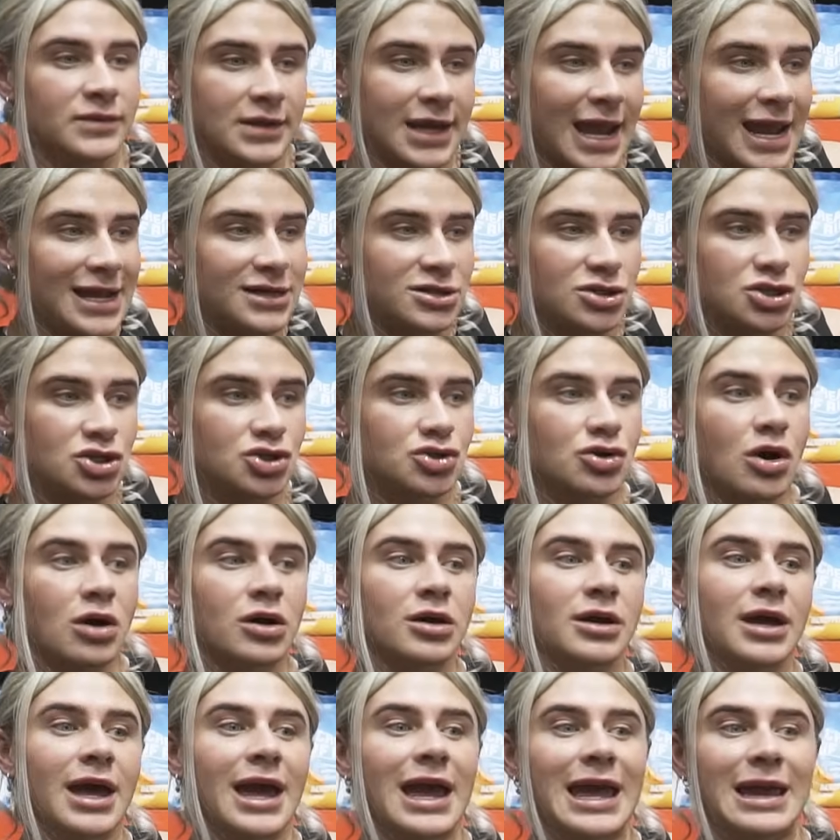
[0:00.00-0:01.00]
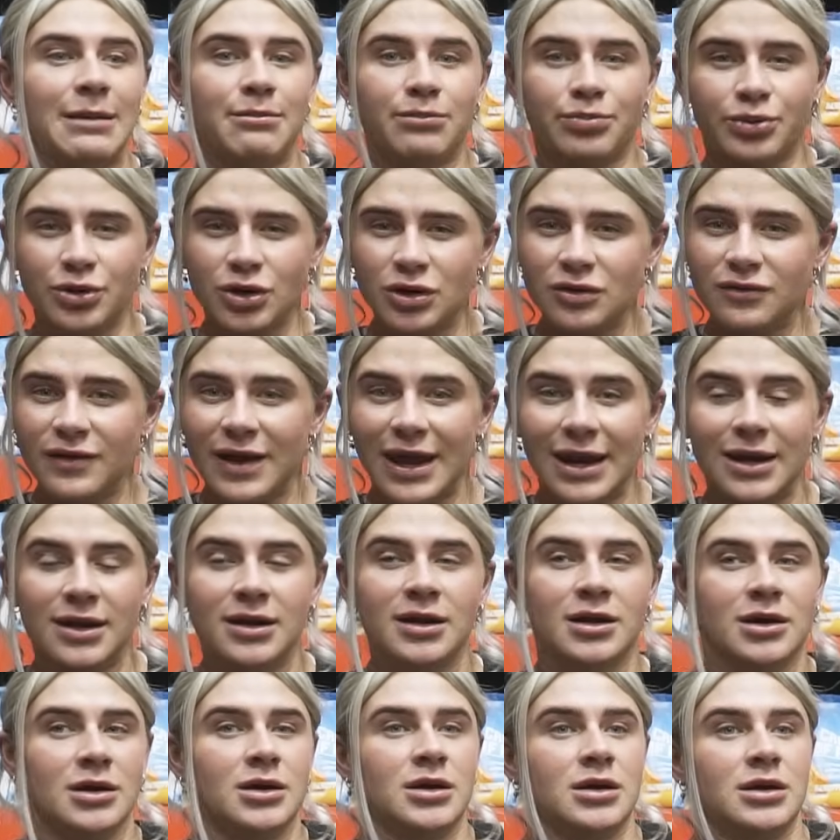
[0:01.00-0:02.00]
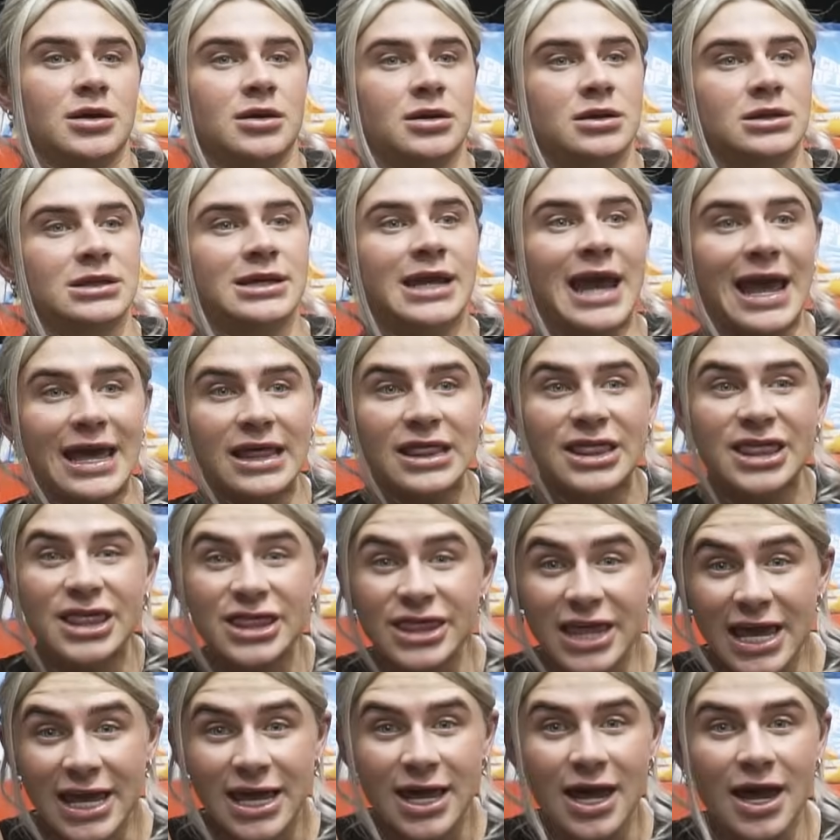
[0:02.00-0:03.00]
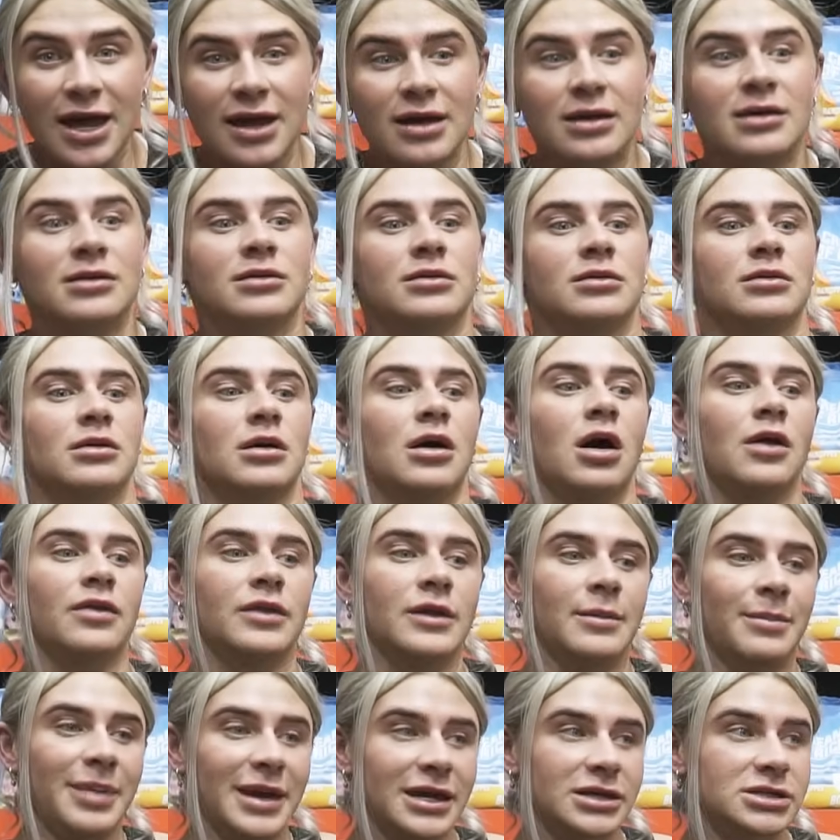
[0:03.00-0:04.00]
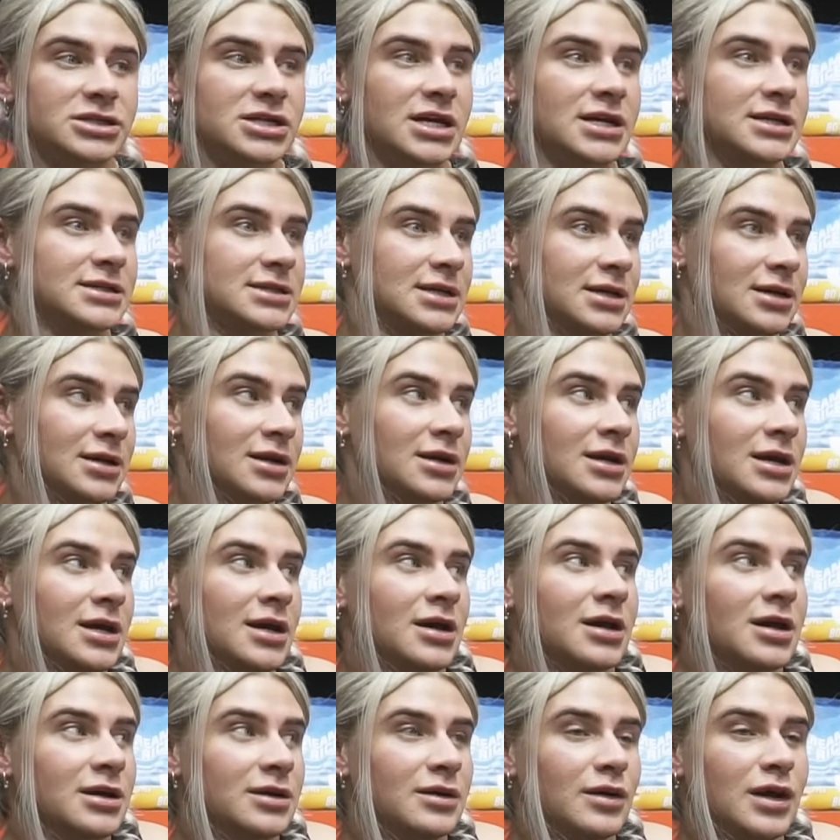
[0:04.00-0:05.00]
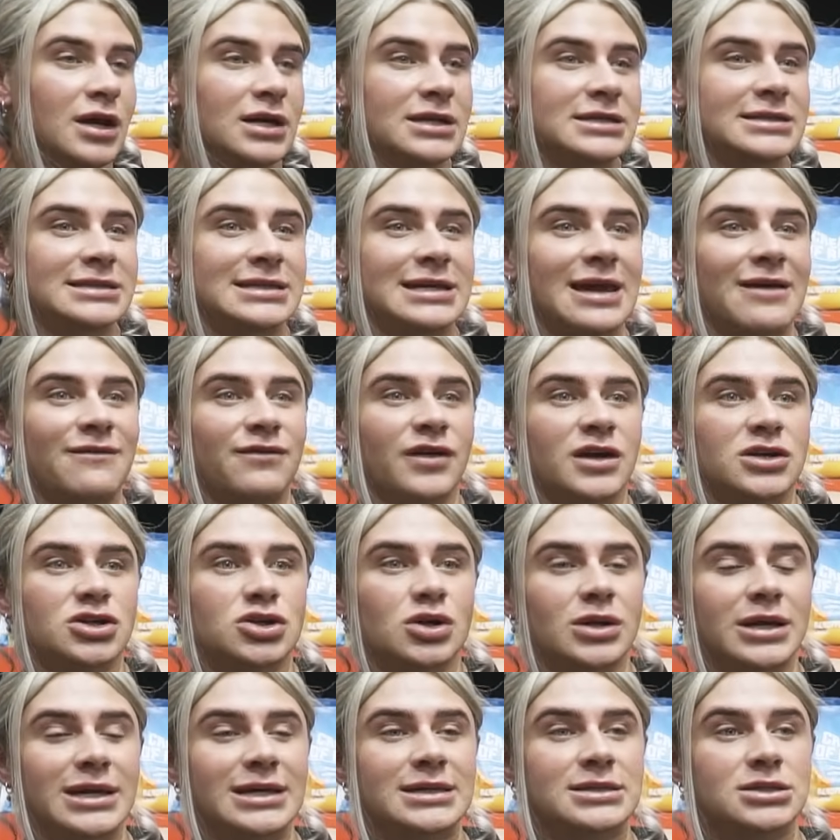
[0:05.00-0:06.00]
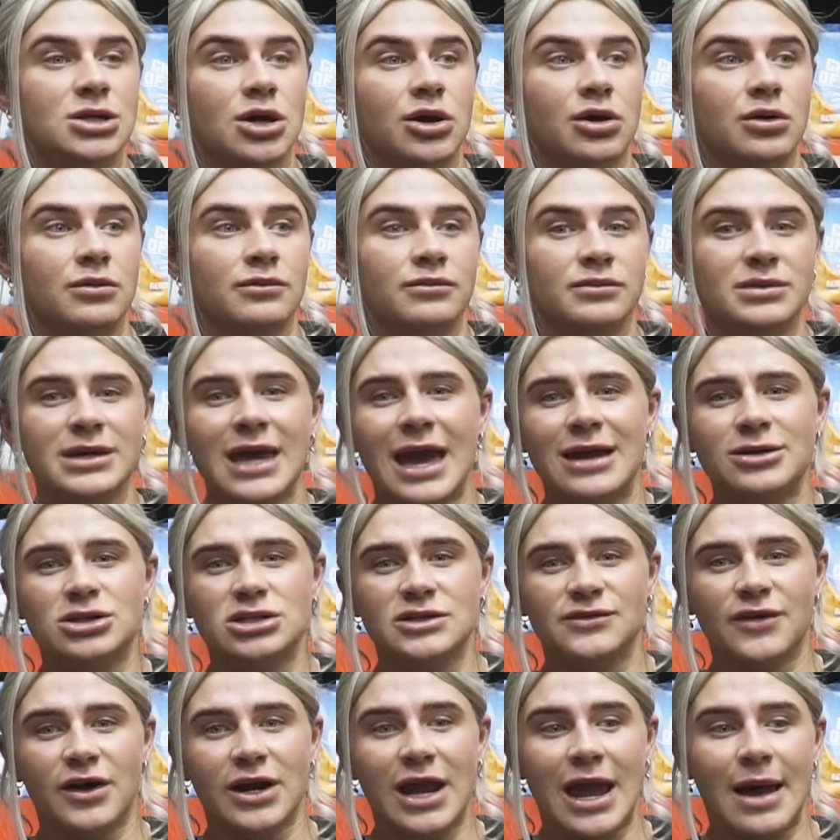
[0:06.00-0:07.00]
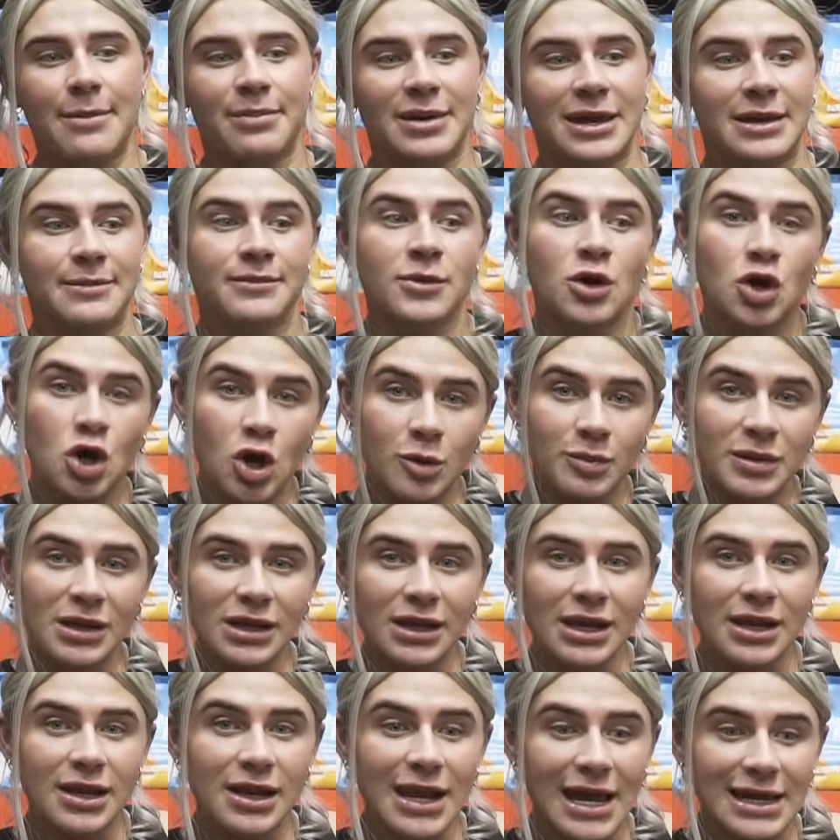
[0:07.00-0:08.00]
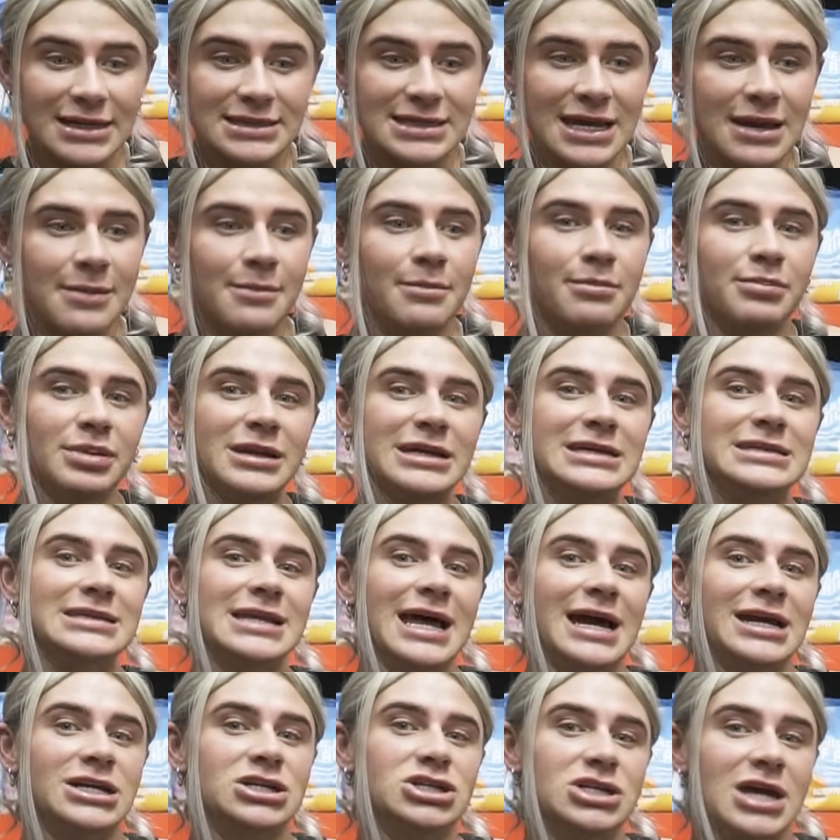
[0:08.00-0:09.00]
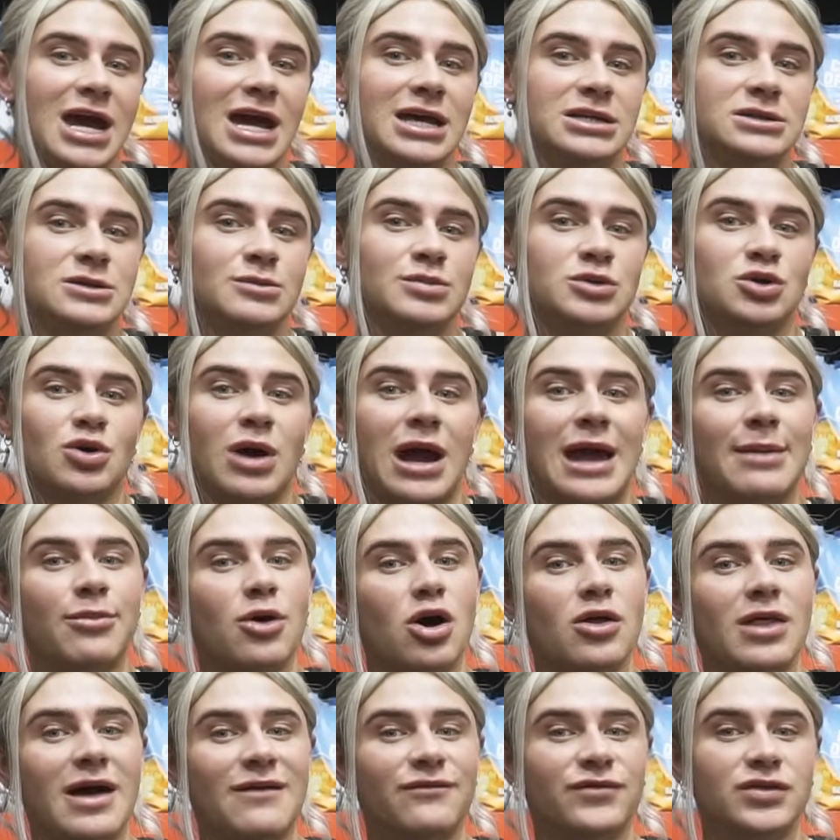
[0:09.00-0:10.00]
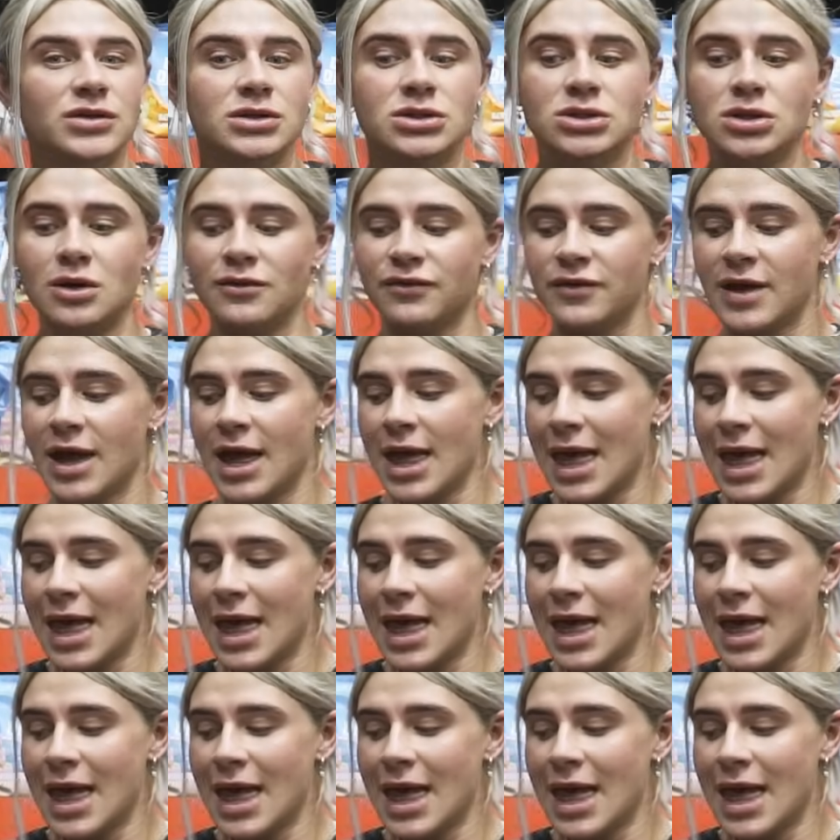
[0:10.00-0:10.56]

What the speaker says: Getting stronger, improving, getting thicker on the pictures, and you can see it visually. So yeah, just very happy. Hope you liked it. Please like, share, subscribe, all that fun stuff.